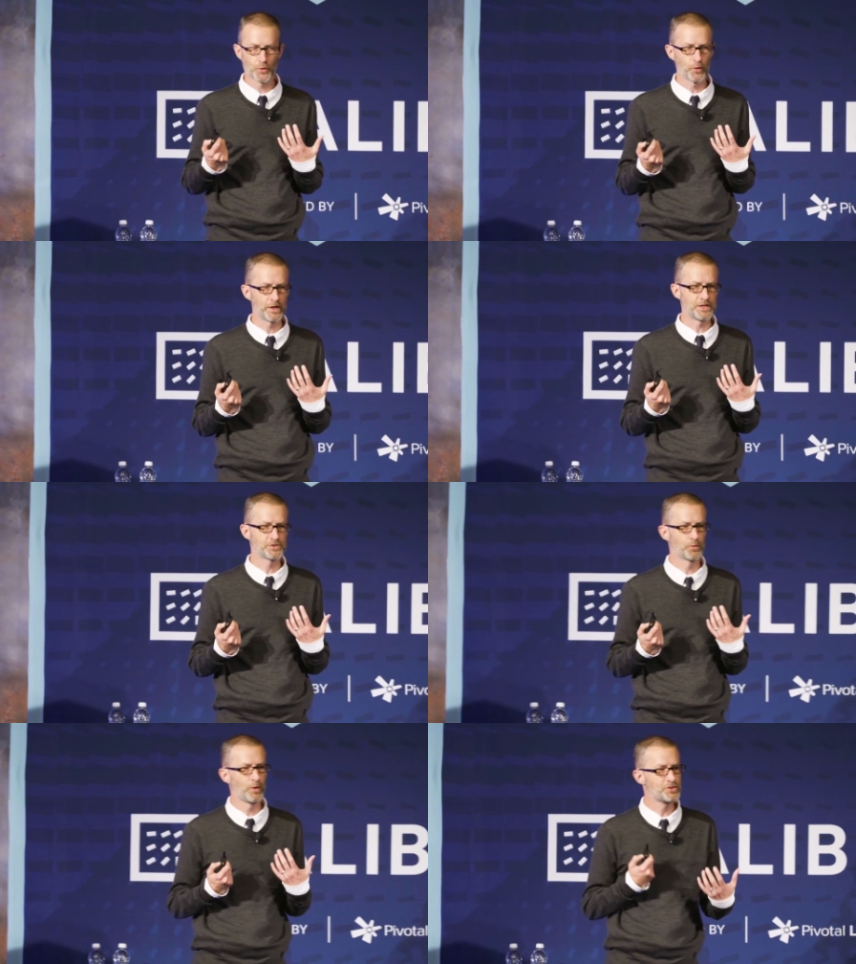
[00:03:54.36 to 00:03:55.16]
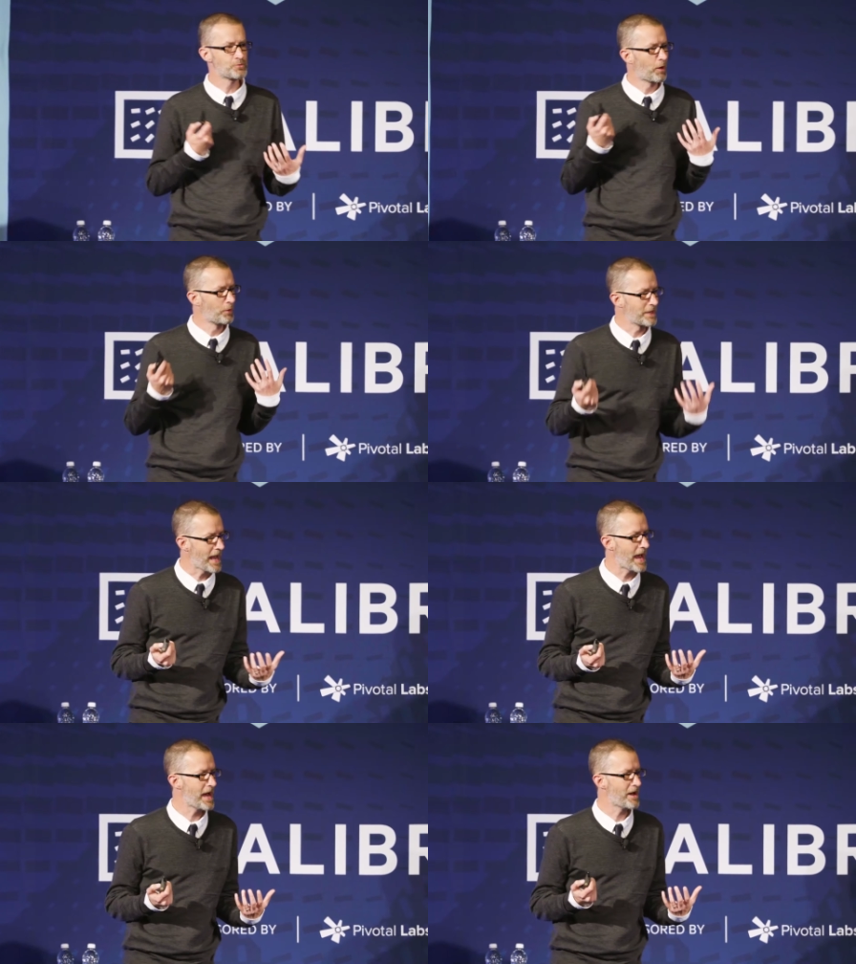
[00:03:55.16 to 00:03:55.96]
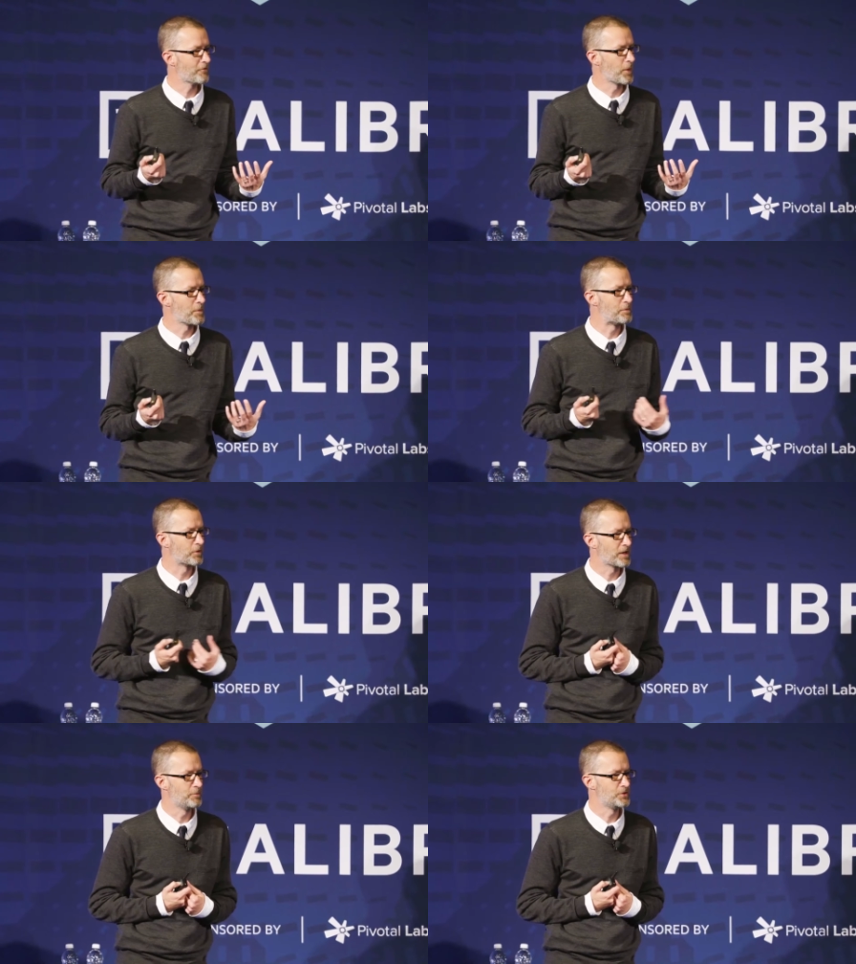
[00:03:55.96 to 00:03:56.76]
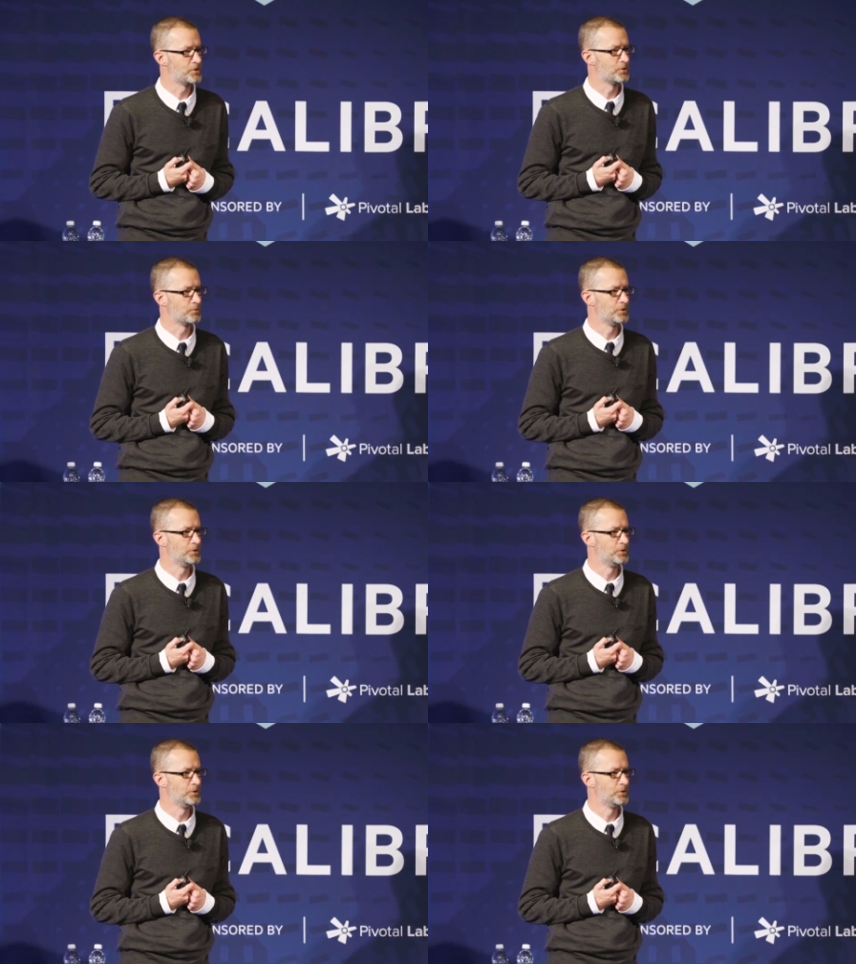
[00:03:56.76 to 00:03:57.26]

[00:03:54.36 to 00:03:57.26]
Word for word: stories, the ones you already have when people come into your